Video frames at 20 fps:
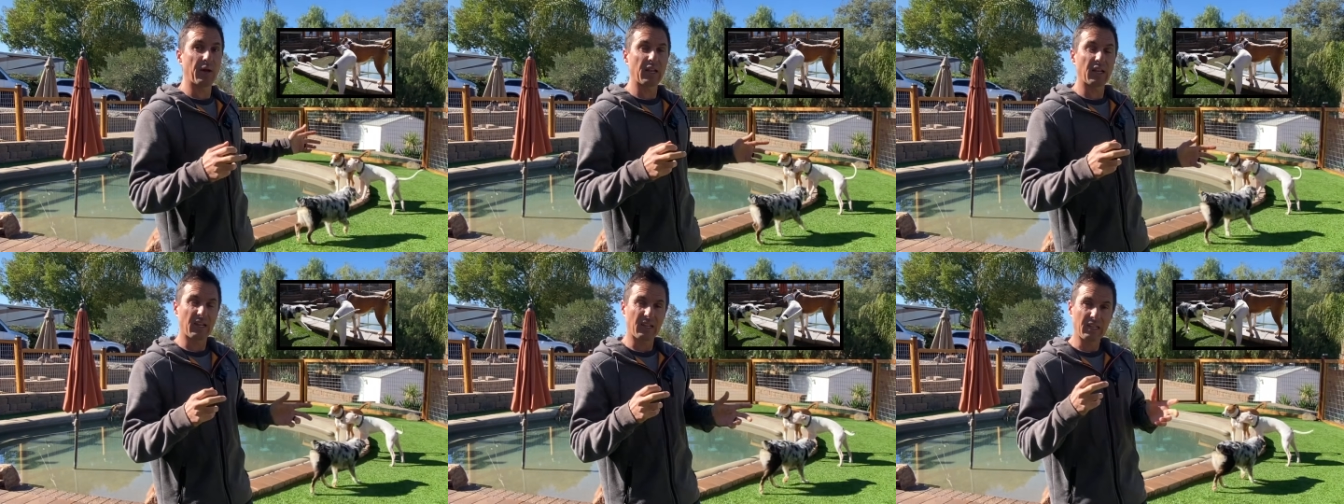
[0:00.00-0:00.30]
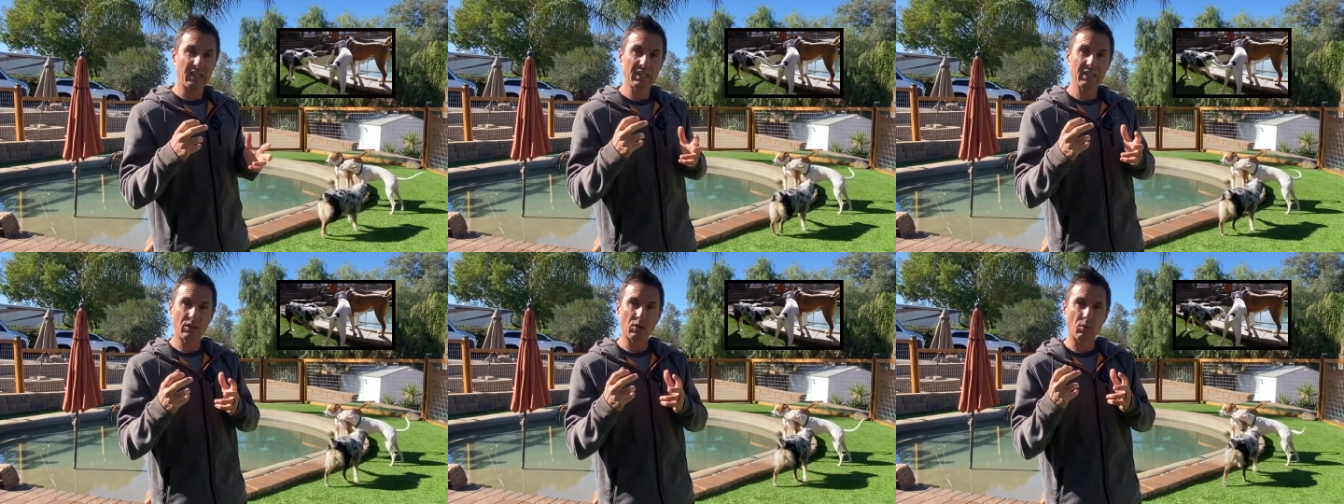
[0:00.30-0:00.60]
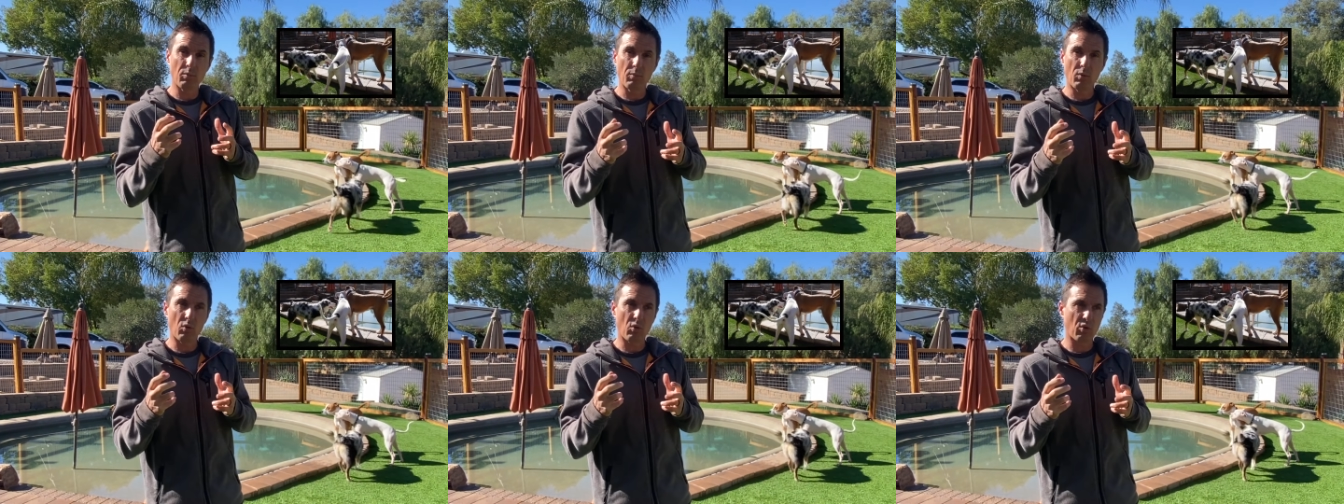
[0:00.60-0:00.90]
a little
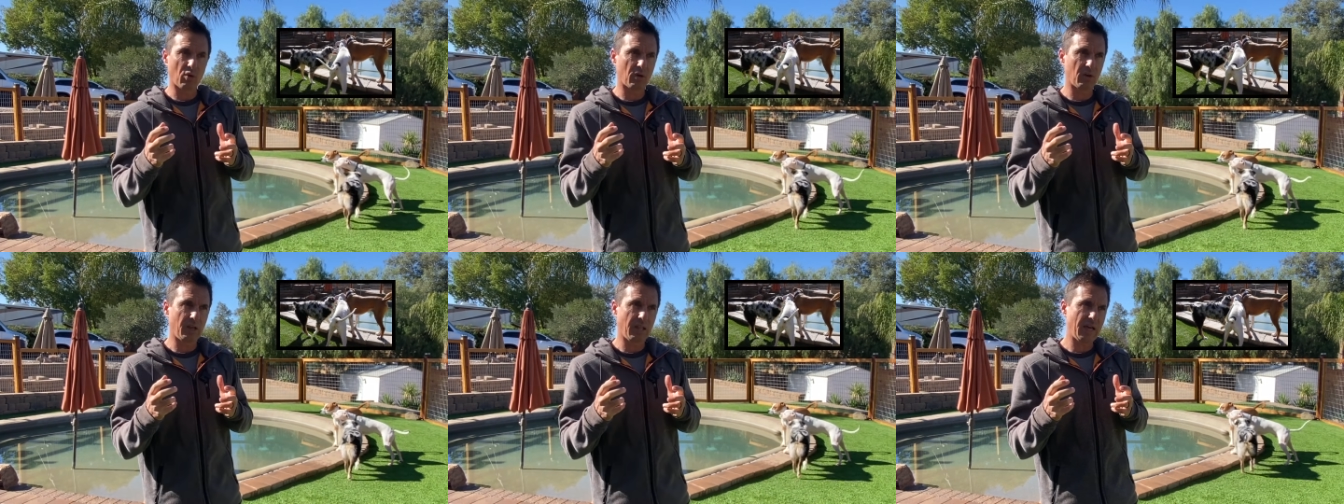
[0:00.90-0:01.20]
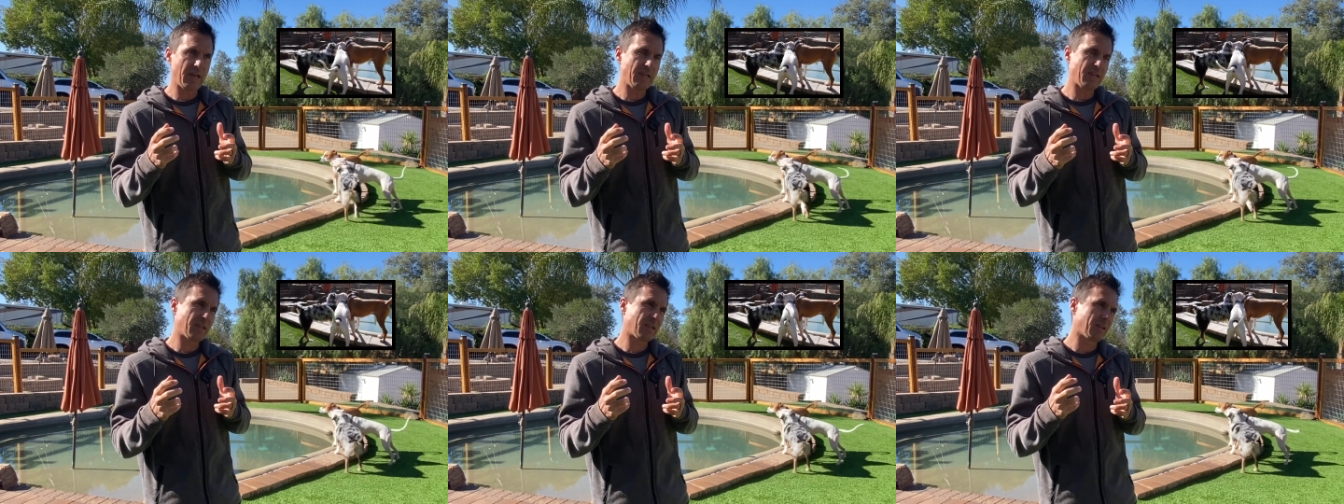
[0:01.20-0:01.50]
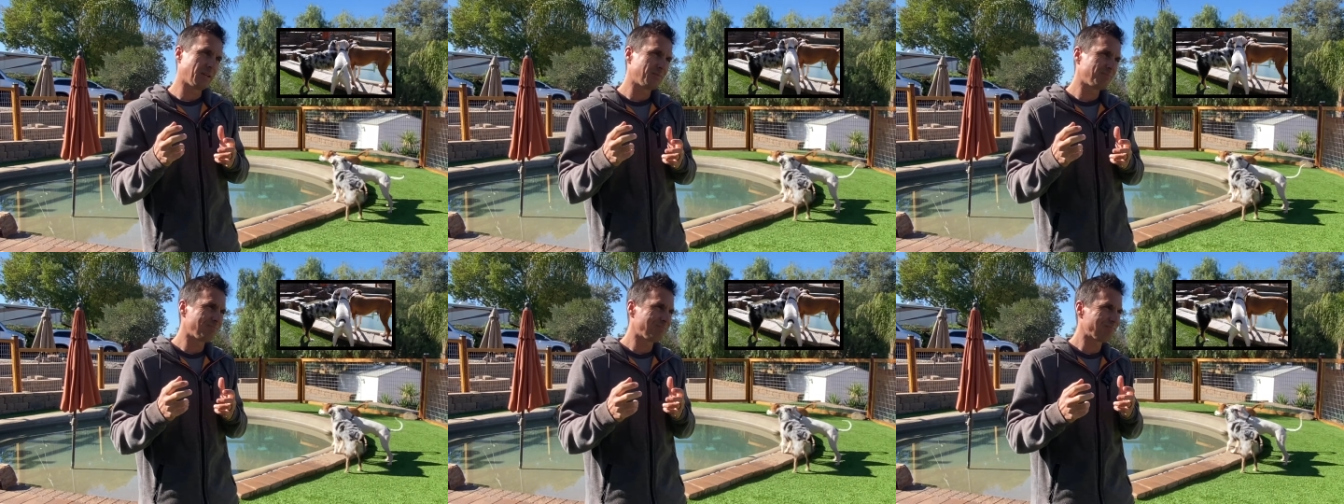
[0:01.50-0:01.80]
more like
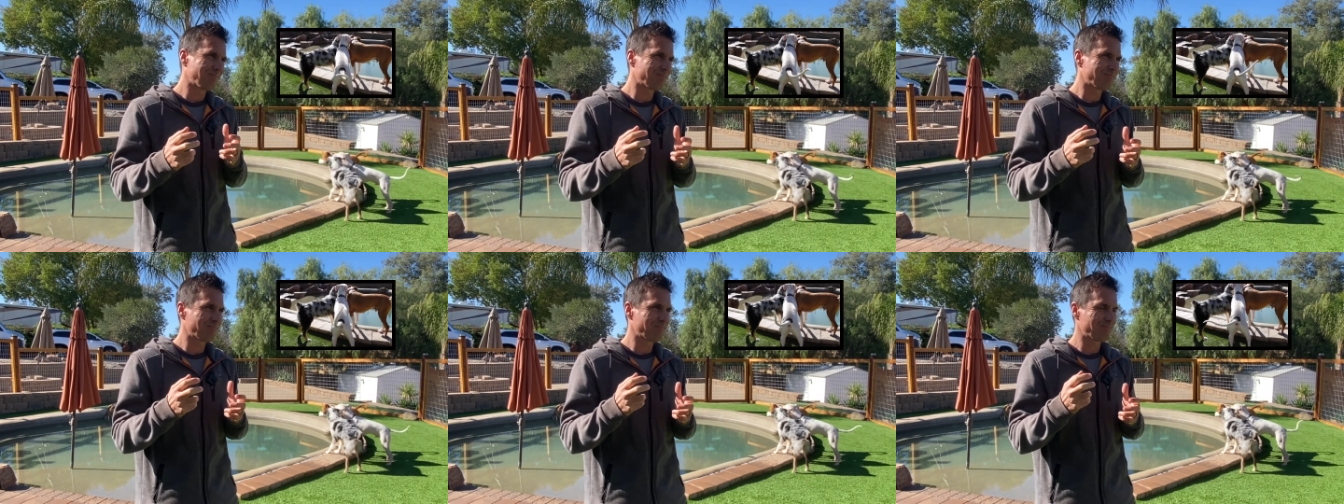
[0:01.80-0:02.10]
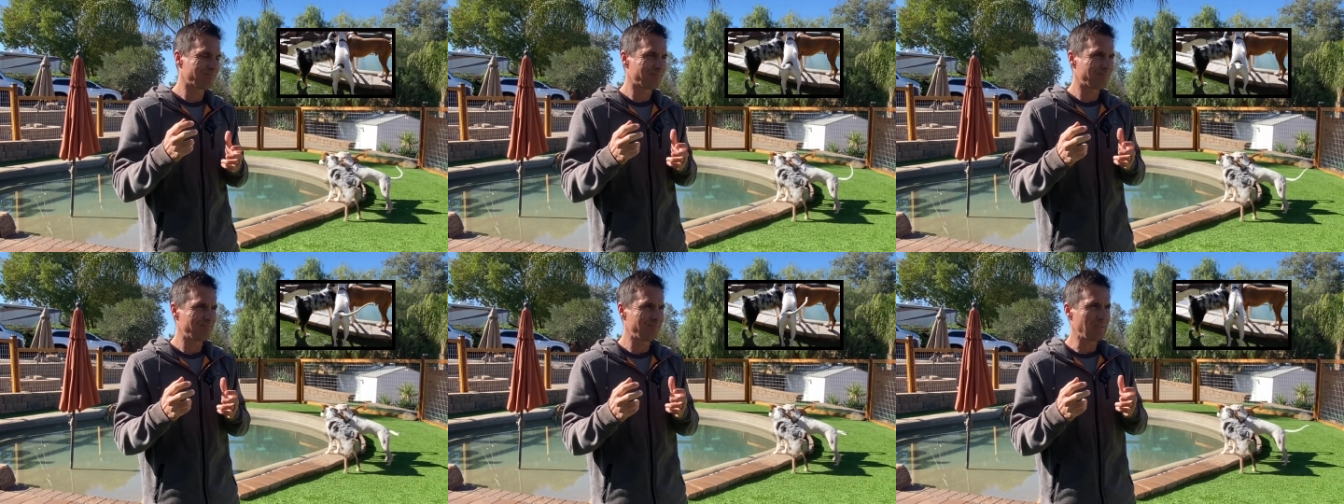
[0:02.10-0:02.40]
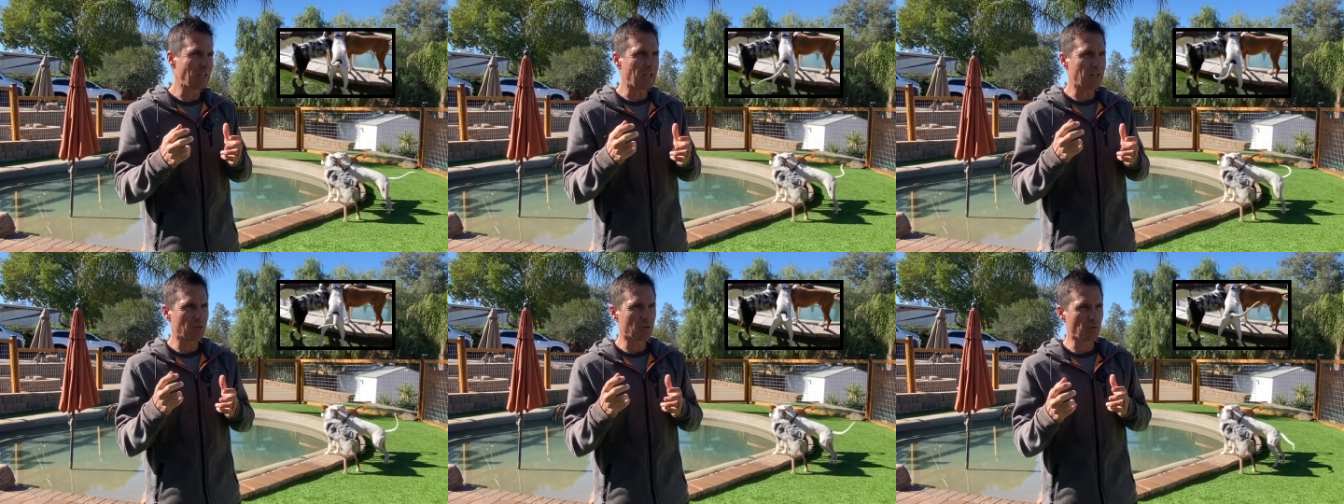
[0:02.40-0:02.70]

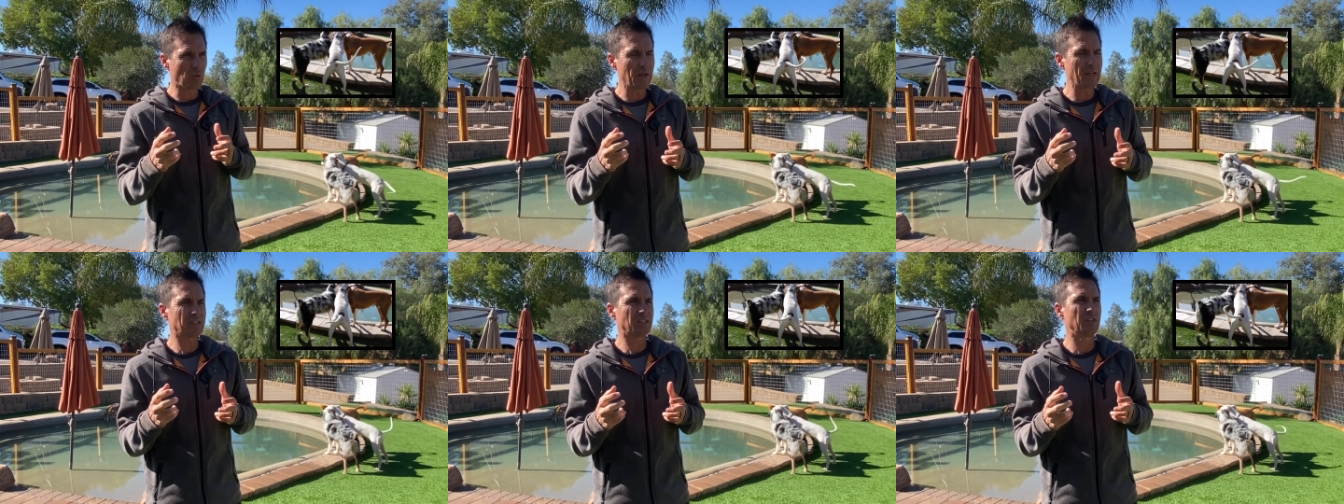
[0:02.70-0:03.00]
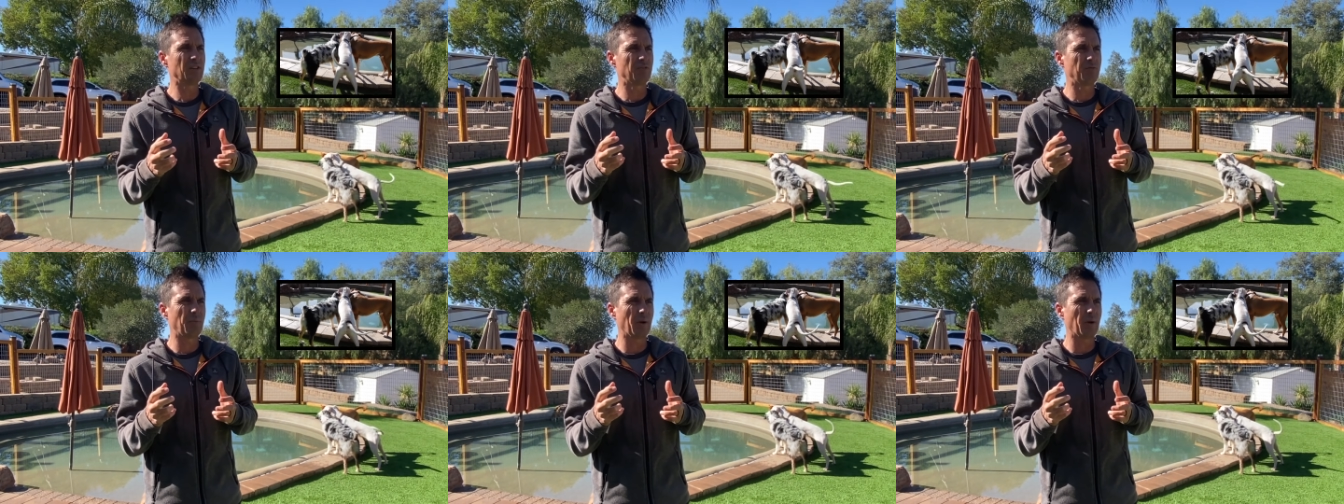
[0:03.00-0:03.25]
not aggressive,